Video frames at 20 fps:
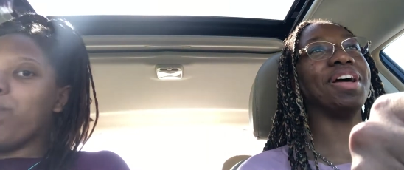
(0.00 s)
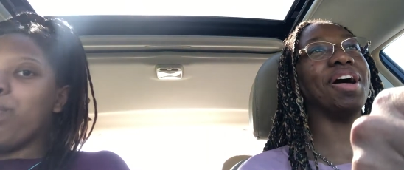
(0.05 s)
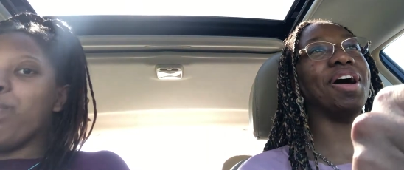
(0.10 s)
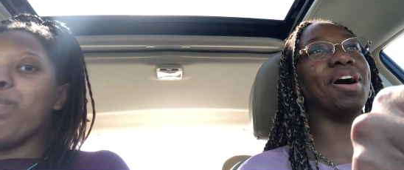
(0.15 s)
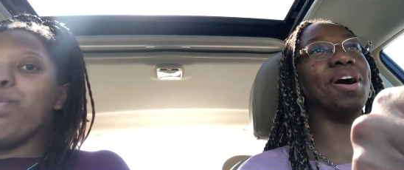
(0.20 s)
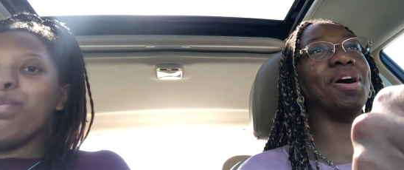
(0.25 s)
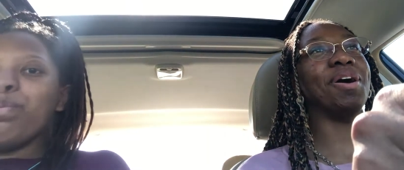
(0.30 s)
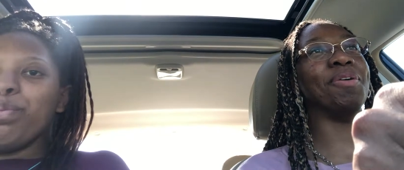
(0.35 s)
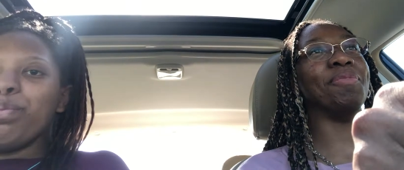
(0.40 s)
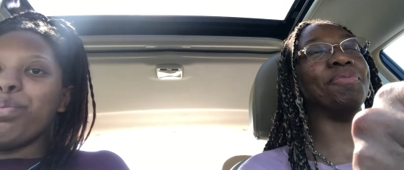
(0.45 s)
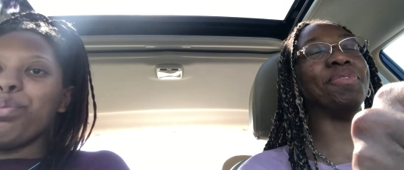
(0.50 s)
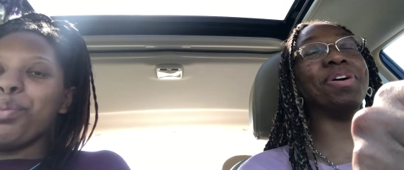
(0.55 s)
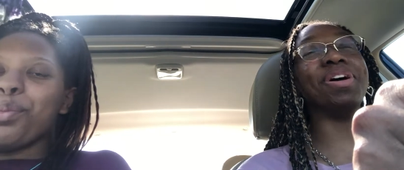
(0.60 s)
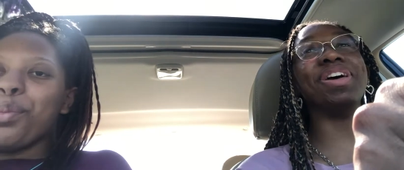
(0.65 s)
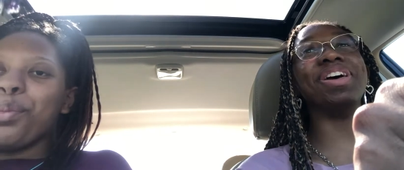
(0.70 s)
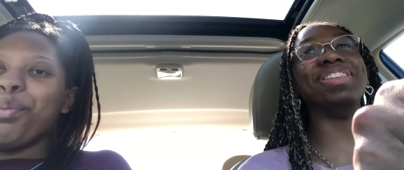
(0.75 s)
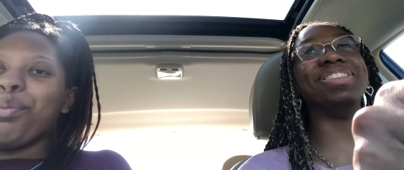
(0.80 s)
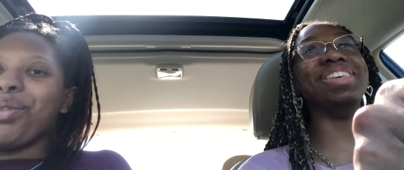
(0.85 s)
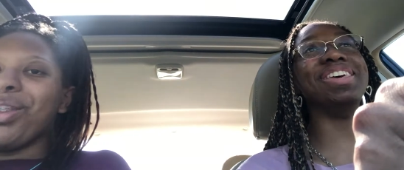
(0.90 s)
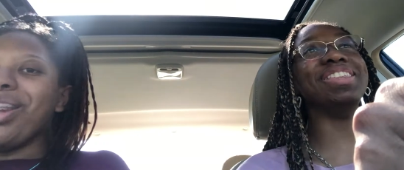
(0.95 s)
Speaker 1: Um,
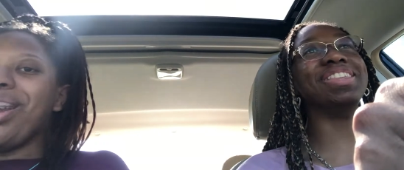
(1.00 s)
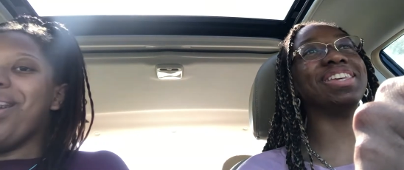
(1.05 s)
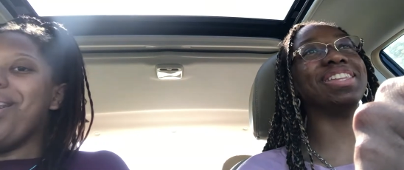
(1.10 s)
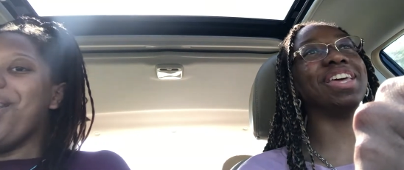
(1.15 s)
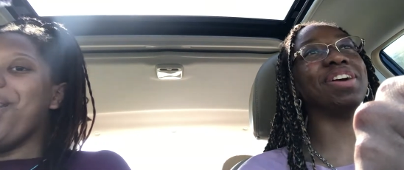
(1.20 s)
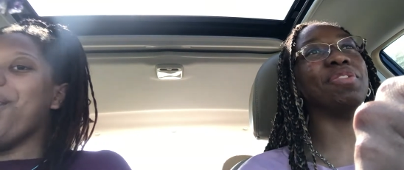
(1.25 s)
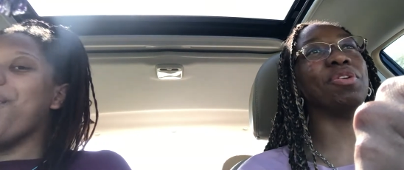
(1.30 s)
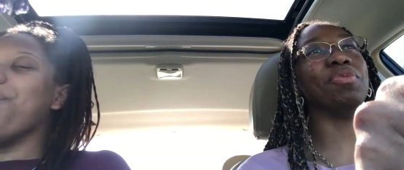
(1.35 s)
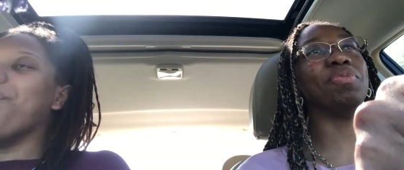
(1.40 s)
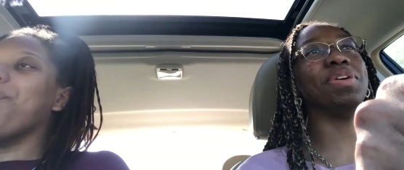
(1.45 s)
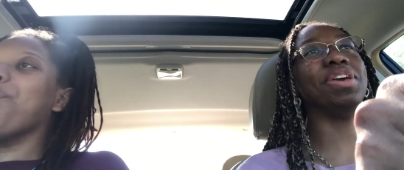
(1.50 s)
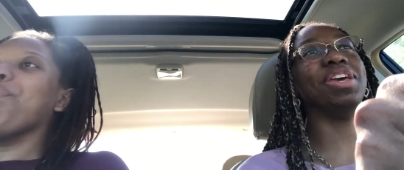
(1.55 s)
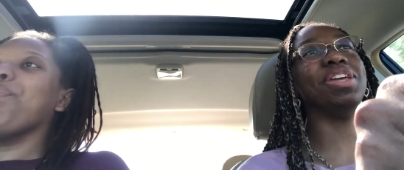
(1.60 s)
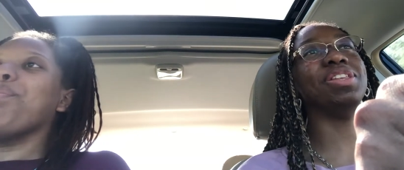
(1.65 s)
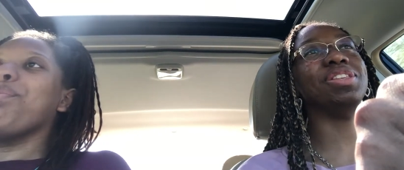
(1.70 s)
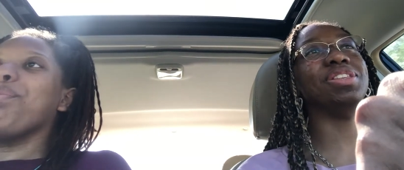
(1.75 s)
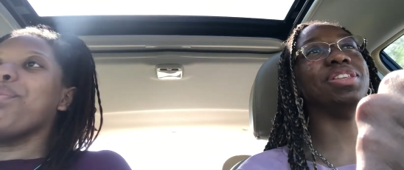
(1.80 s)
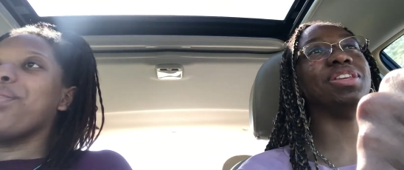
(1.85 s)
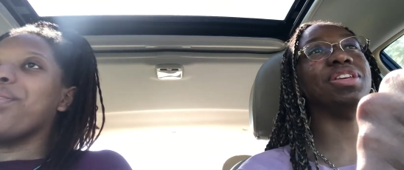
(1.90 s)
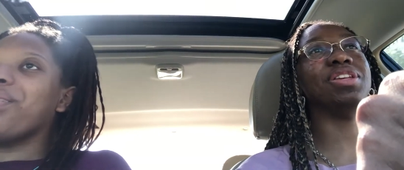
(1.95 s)
didn't think yep. that we would be
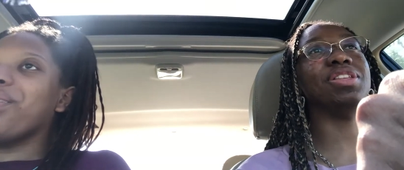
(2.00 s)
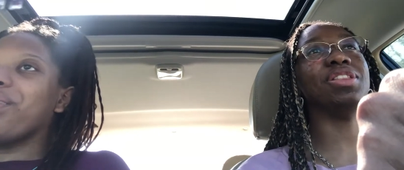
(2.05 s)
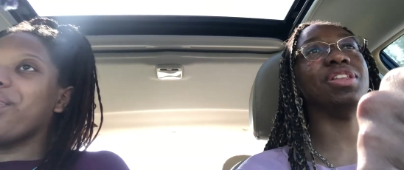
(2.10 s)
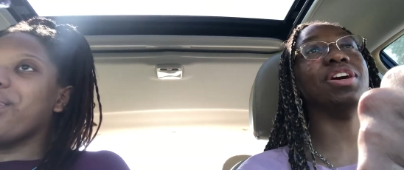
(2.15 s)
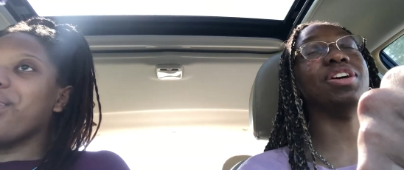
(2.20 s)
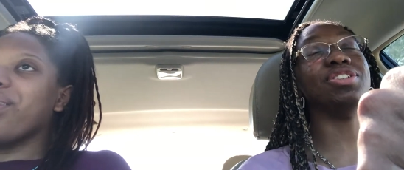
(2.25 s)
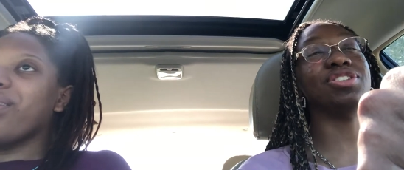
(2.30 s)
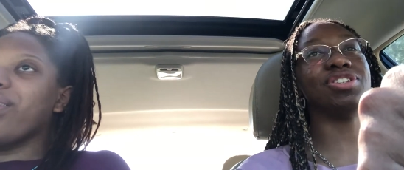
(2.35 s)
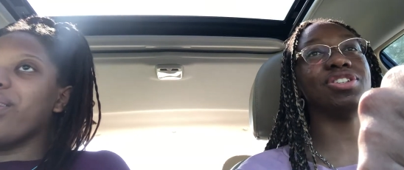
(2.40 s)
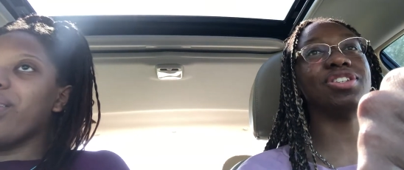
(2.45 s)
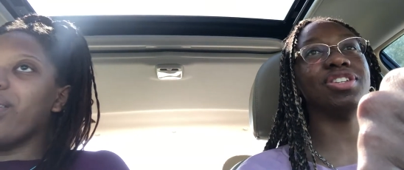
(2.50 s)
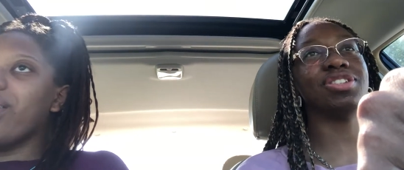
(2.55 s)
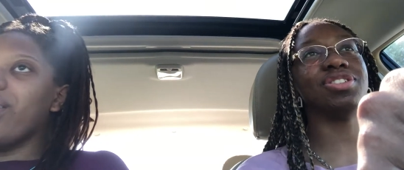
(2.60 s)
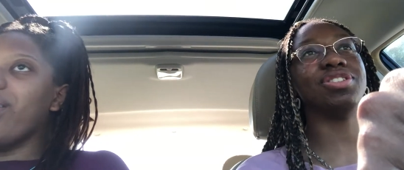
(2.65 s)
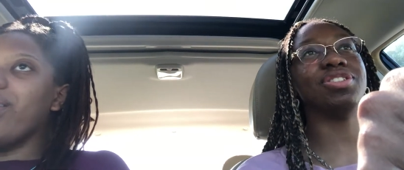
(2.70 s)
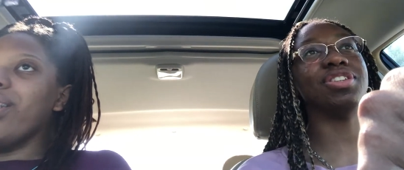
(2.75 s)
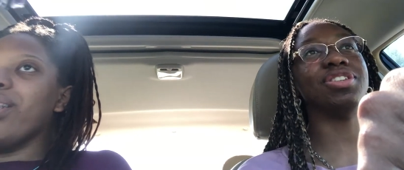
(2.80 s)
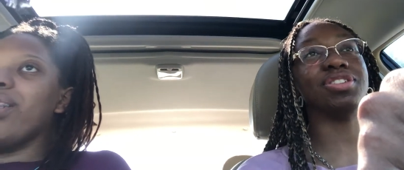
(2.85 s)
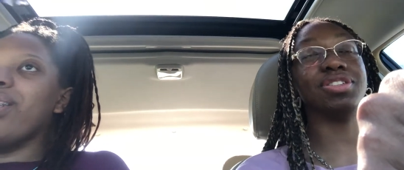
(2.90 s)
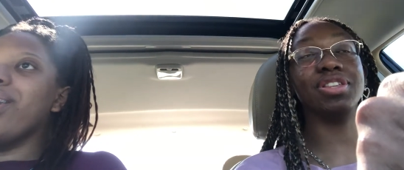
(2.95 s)
eating lunch this,
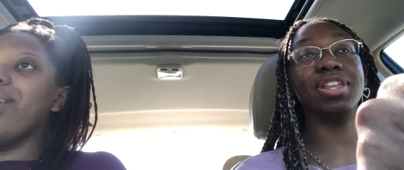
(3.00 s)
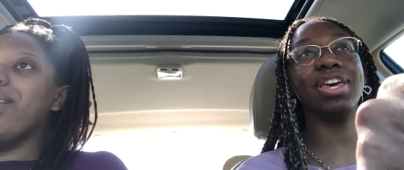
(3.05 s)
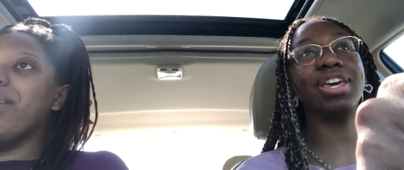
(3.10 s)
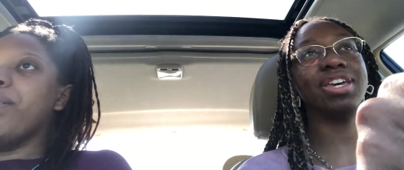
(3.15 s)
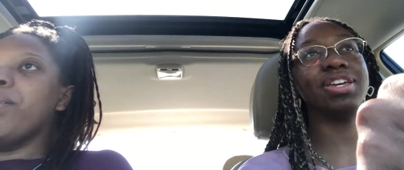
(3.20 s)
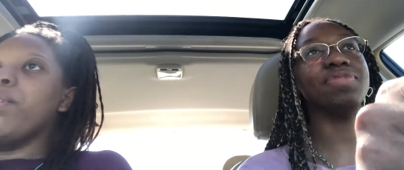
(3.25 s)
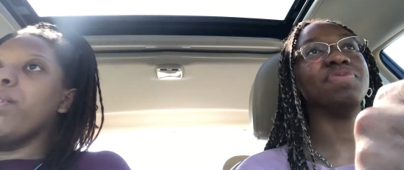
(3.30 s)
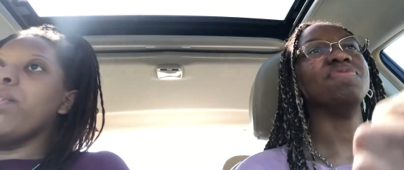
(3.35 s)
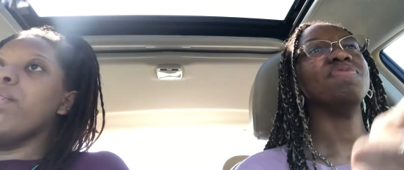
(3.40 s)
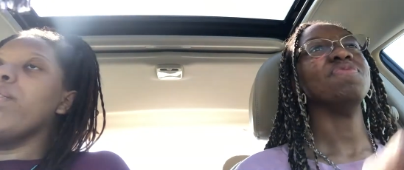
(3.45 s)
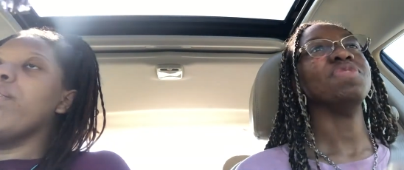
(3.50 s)
this late.